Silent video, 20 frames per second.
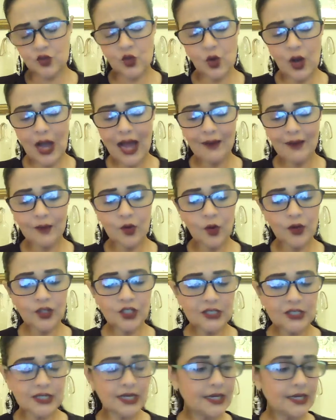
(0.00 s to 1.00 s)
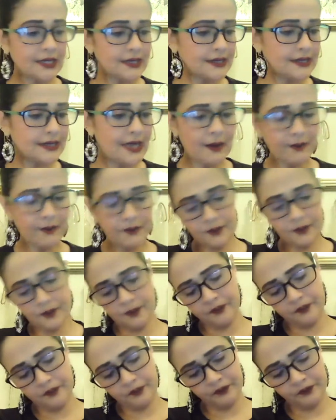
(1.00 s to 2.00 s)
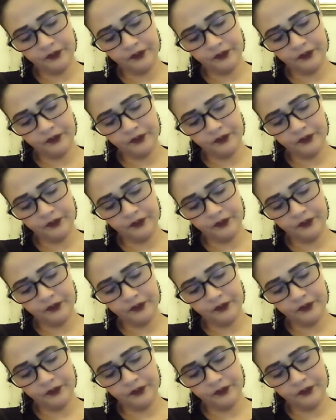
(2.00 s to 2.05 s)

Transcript: So I'm going to take some